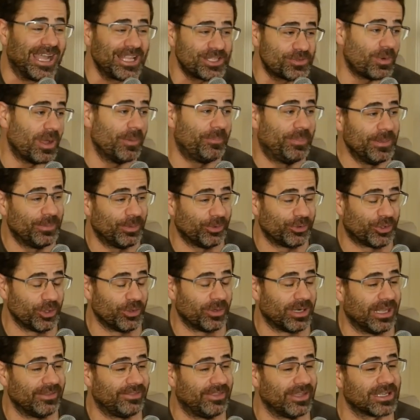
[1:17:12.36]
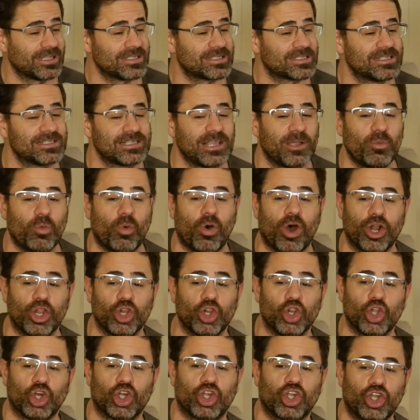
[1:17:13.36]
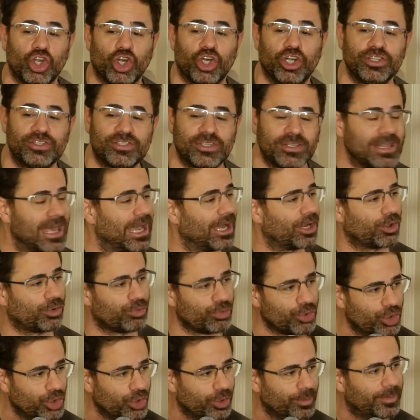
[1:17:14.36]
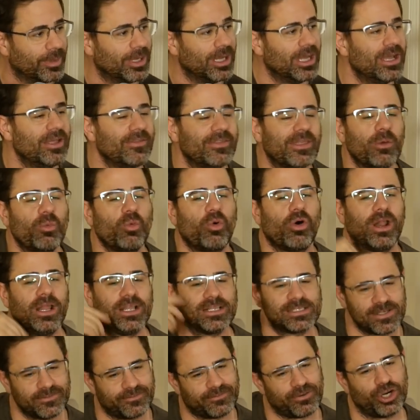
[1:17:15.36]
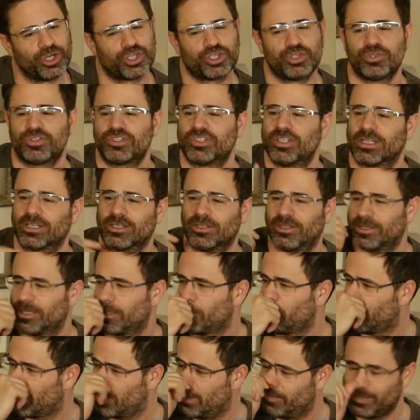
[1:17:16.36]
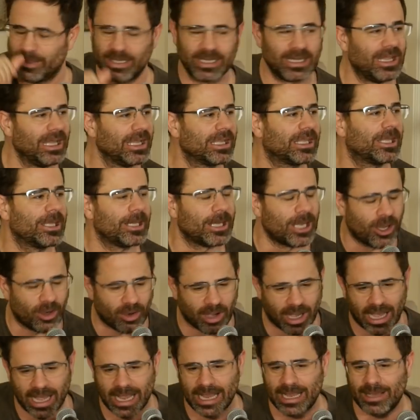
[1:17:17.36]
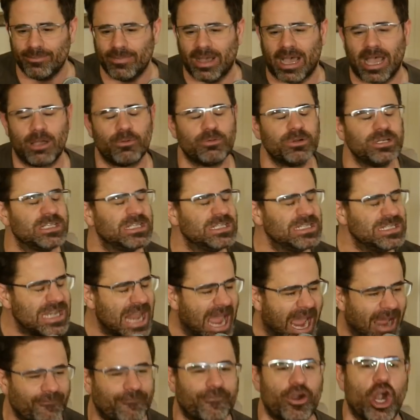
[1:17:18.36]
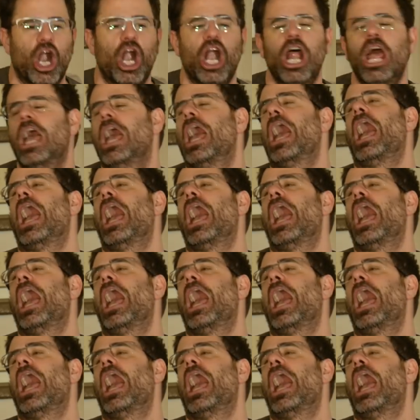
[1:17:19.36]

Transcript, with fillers: that's why people do it, I think, is because they want to look good to that group. They want it's a virtue signal. Sure, they want to be like, signal. you know, I am I would never